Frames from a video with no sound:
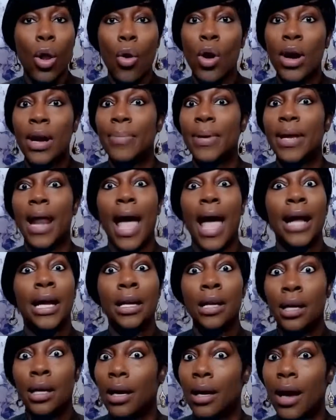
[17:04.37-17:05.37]
on and be like,
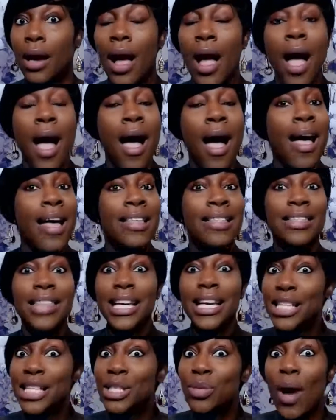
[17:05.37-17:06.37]
look,
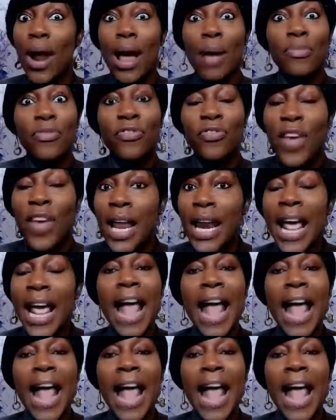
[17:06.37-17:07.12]
this is what I'm feeling.